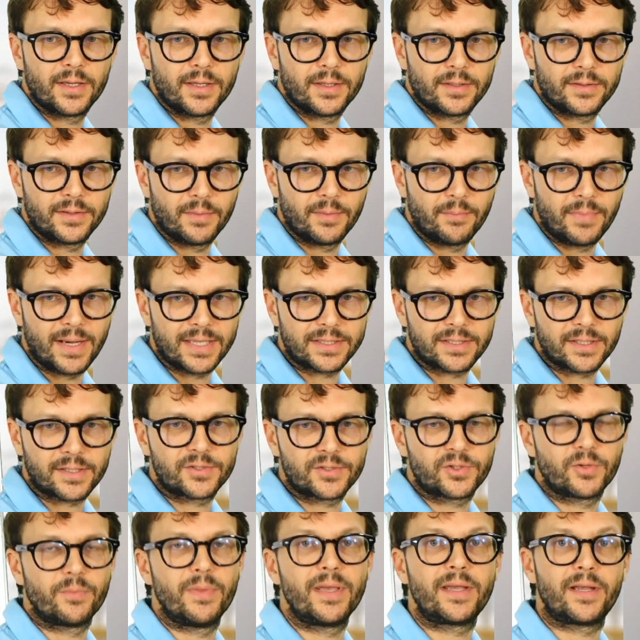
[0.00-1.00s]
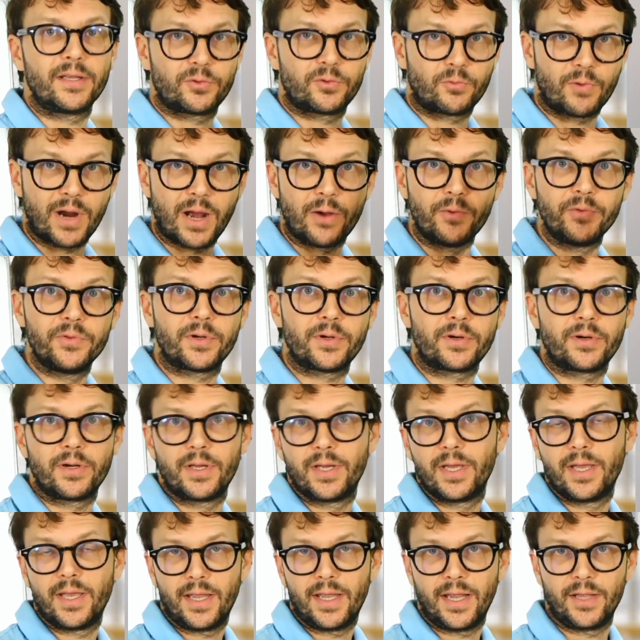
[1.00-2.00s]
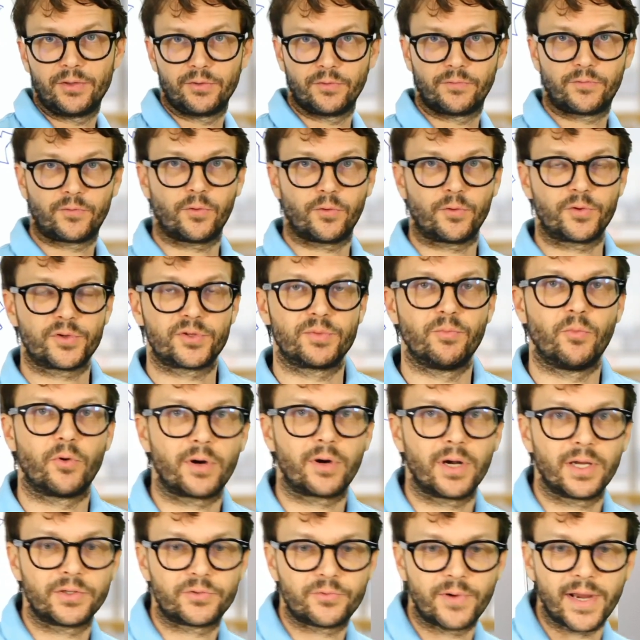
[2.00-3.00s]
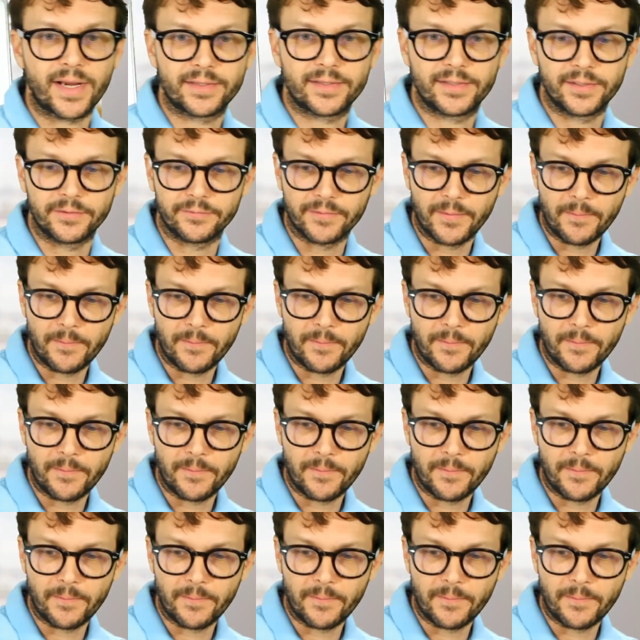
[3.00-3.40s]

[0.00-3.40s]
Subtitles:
buttocks, to make it rounder and of course more attractive.